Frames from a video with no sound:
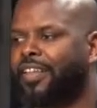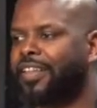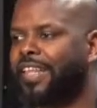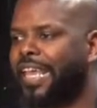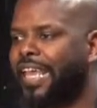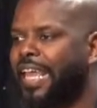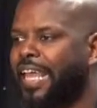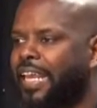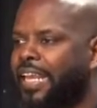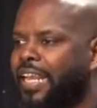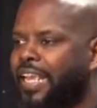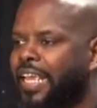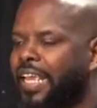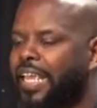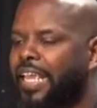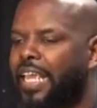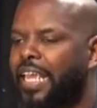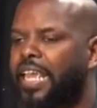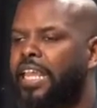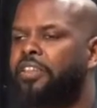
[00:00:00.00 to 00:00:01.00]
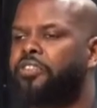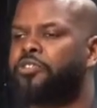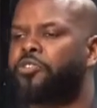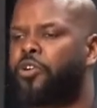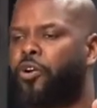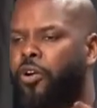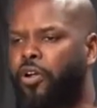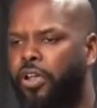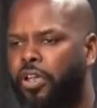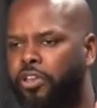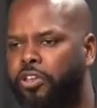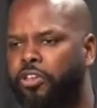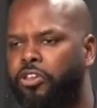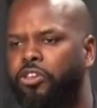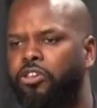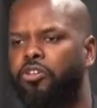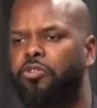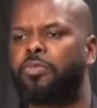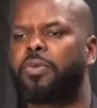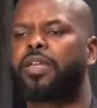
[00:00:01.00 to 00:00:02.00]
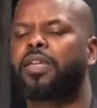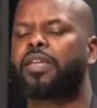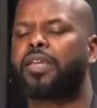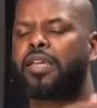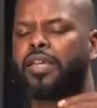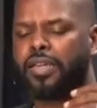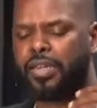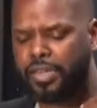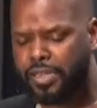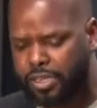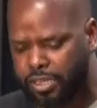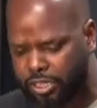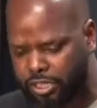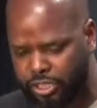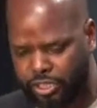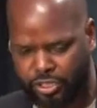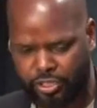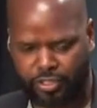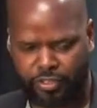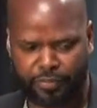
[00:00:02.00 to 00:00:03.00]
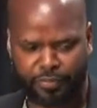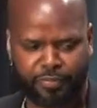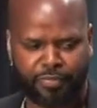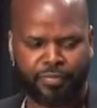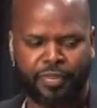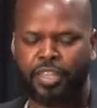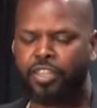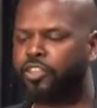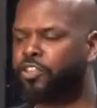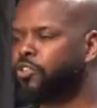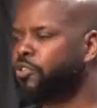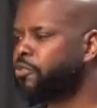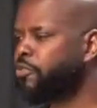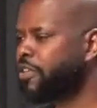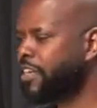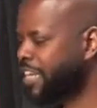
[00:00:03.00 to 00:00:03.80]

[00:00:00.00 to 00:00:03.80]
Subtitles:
that in your human condition, you